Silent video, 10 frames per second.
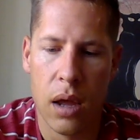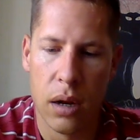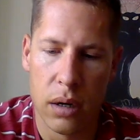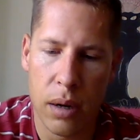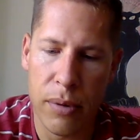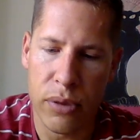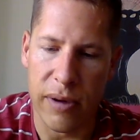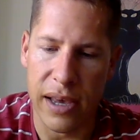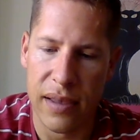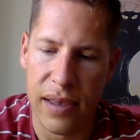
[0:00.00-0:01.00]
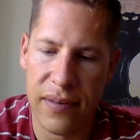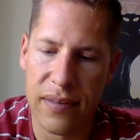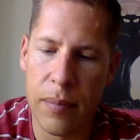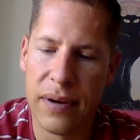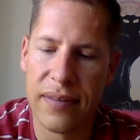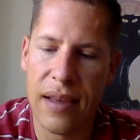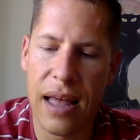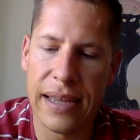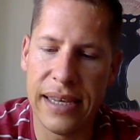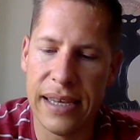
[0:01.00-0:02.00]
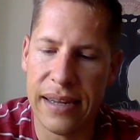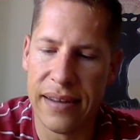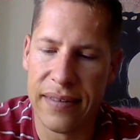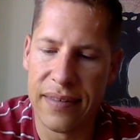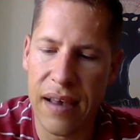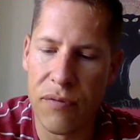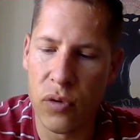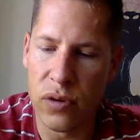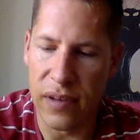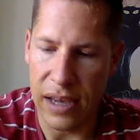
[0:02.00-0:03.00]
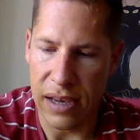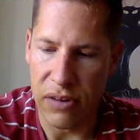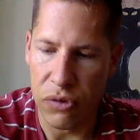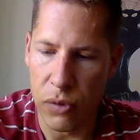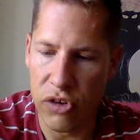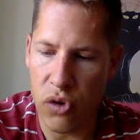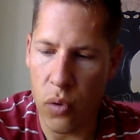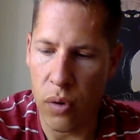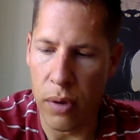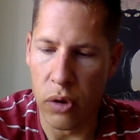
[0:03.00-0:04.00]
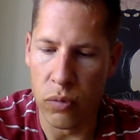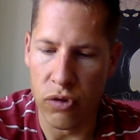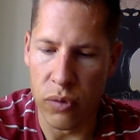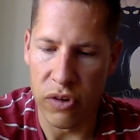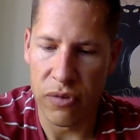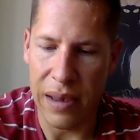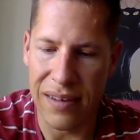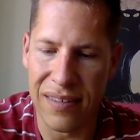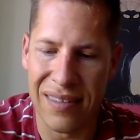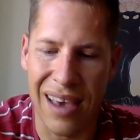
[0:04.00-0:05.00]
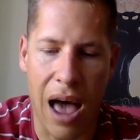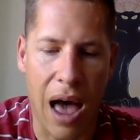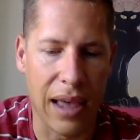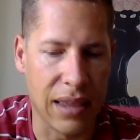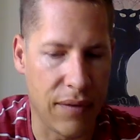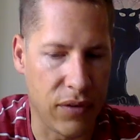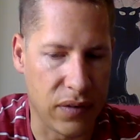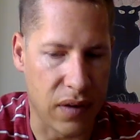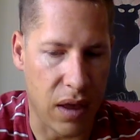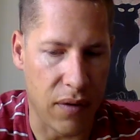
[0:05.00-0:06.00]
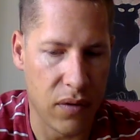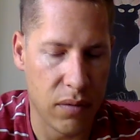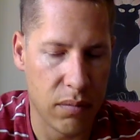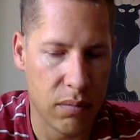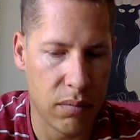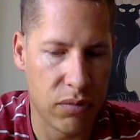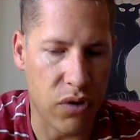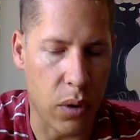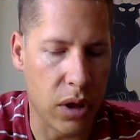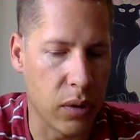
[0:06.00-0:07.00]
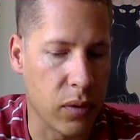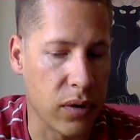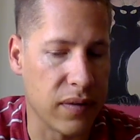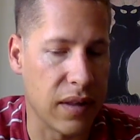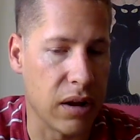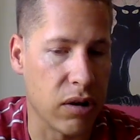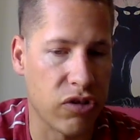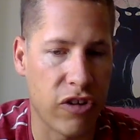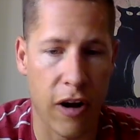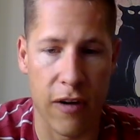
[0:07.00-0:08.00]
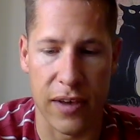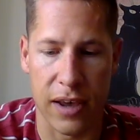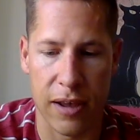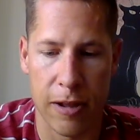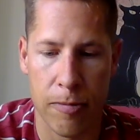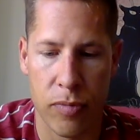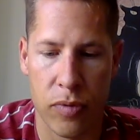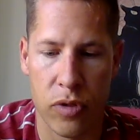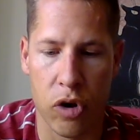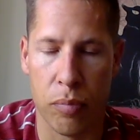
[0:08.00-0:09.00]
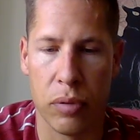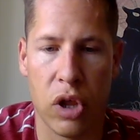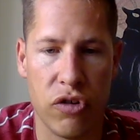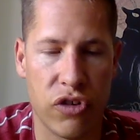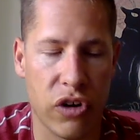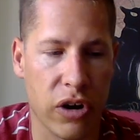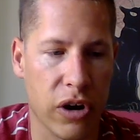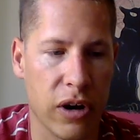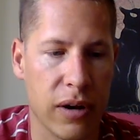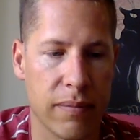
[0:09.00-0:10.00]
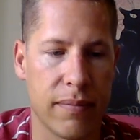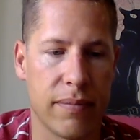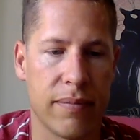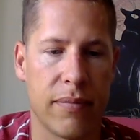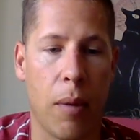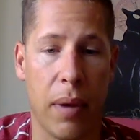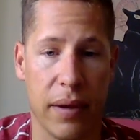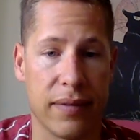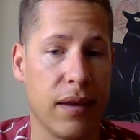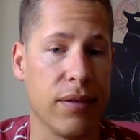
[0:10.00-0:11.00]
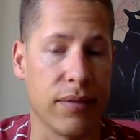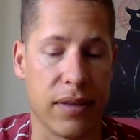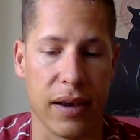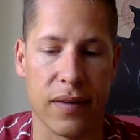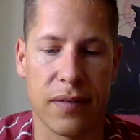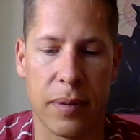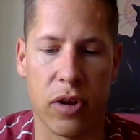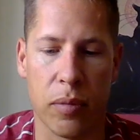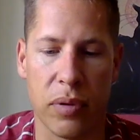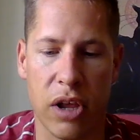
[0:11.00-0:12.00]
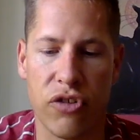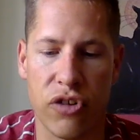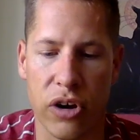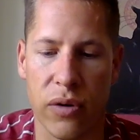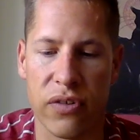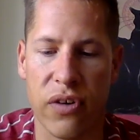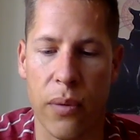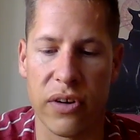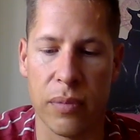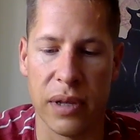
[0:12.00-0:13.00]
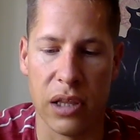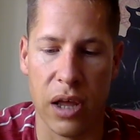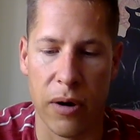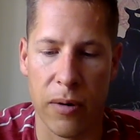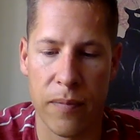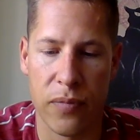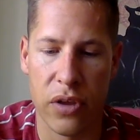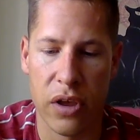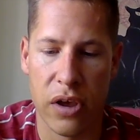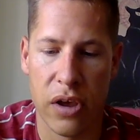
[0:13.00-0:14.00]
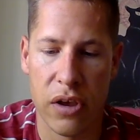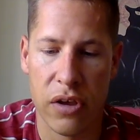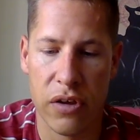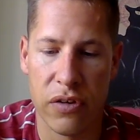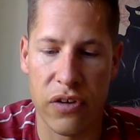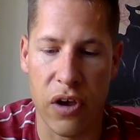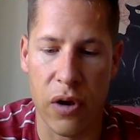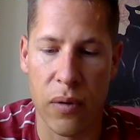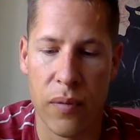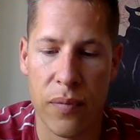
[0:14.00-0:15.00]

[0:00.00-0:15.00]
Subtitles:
Number 3, if someone has not eaten in several days, which hormone would you expect to see high levels of? So in other words, they're starving. Their blood sugar, amongst other things, but their blood sugar is going to be low. So,